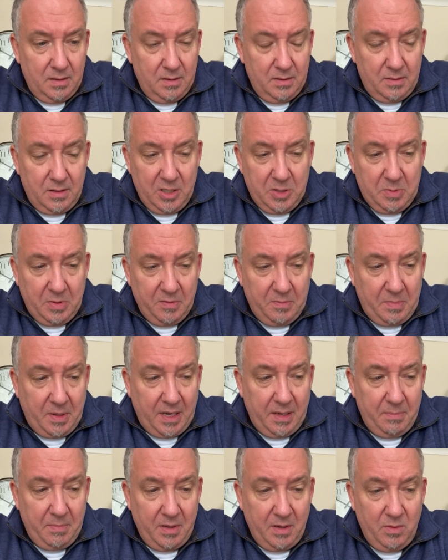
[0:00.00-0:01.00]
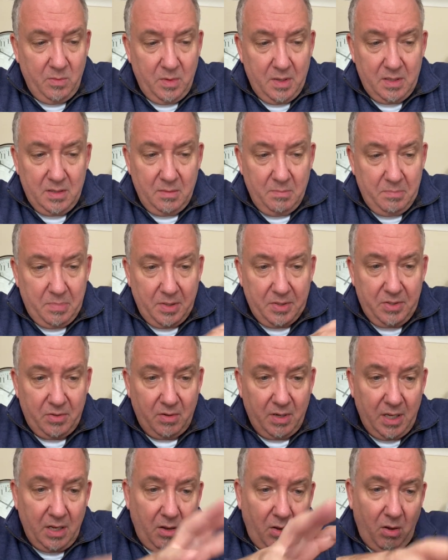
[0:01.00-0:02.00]
greaseproof paper with some butter
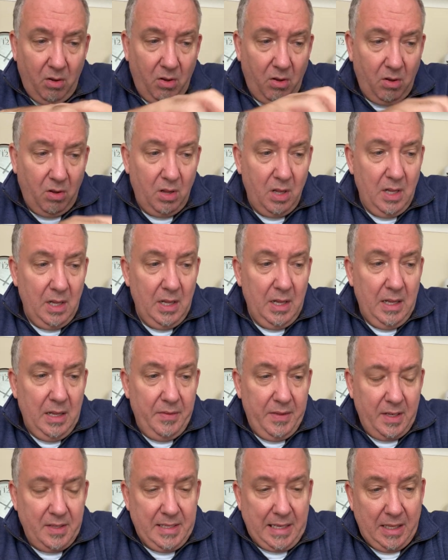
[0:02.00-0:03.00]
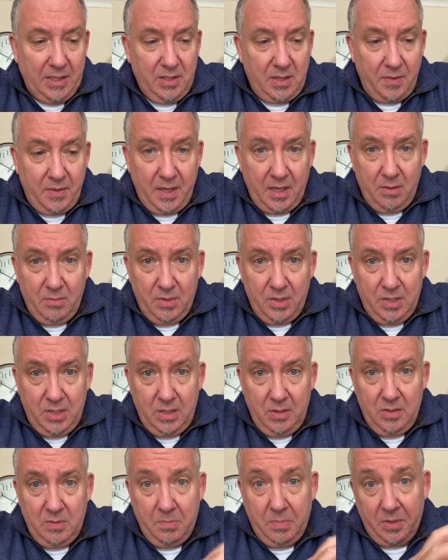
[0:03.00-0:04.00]
on it, or the intelligent thing was
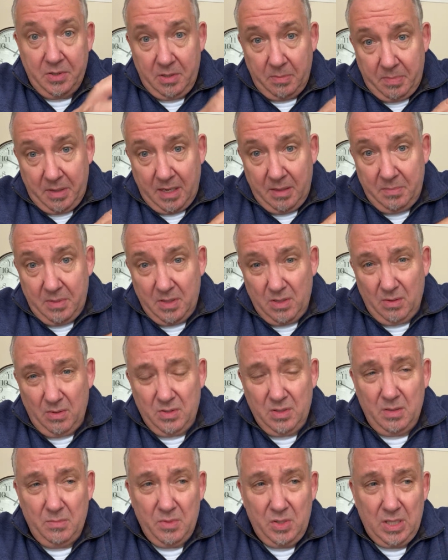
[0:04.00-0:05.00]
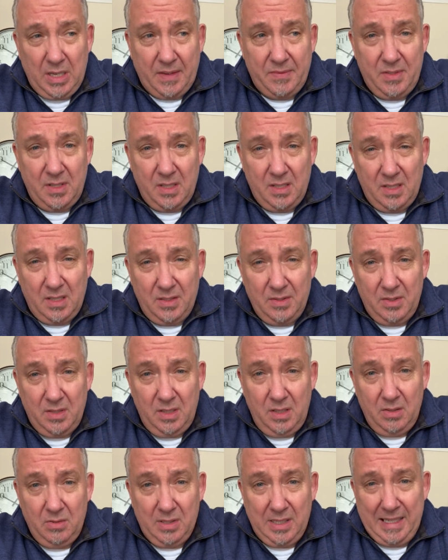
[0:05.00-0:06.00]
use butter papers, or some chefs decided to
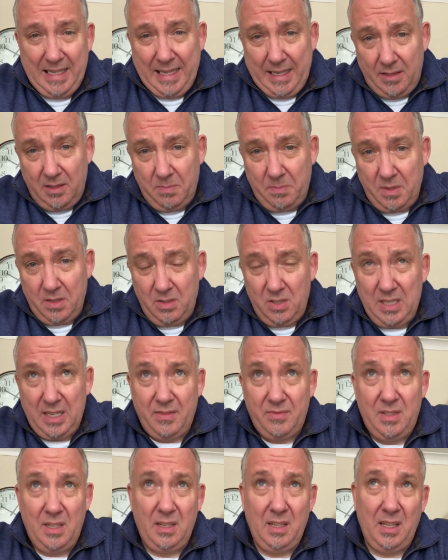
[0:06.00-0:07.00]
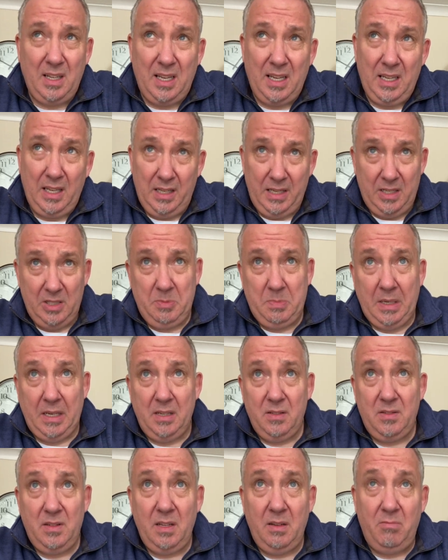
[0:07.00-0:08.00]
use lids, but chefs didn't like lids
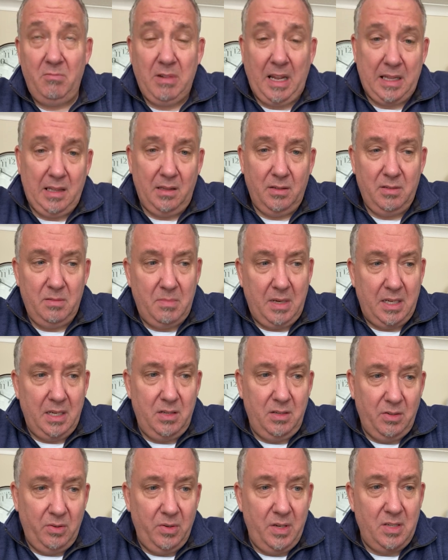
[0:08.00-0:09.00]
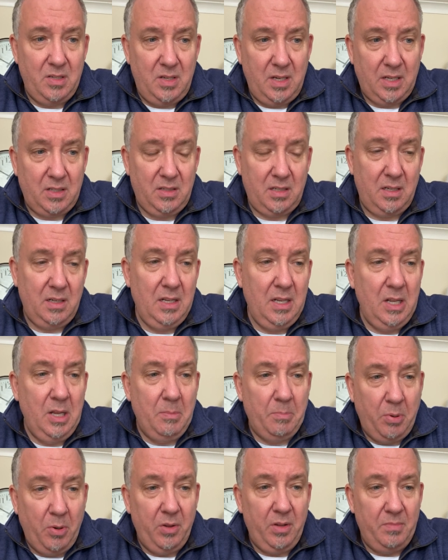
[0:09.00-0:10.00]
because they rattled and made a noise and you had to
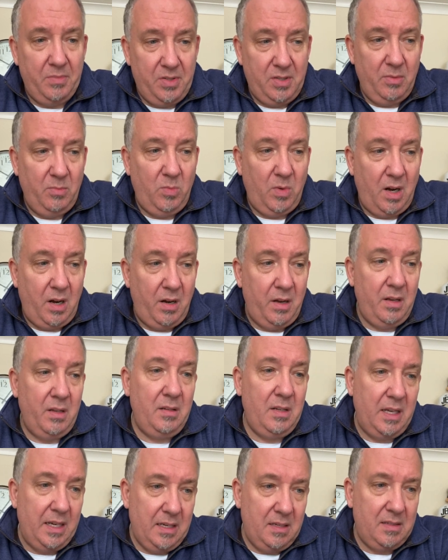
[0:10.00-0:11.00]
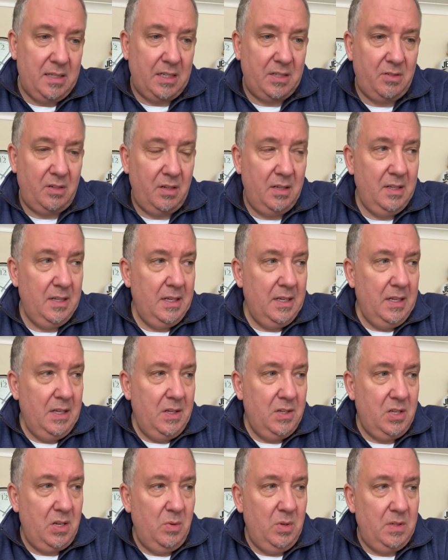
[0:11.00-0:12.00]
put them somewhere, and etc.
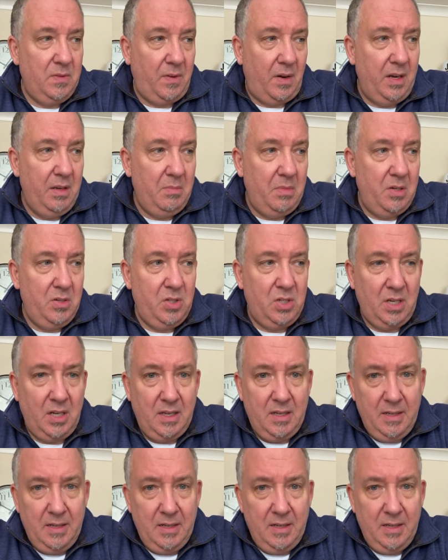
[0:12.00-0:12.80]
So it was very much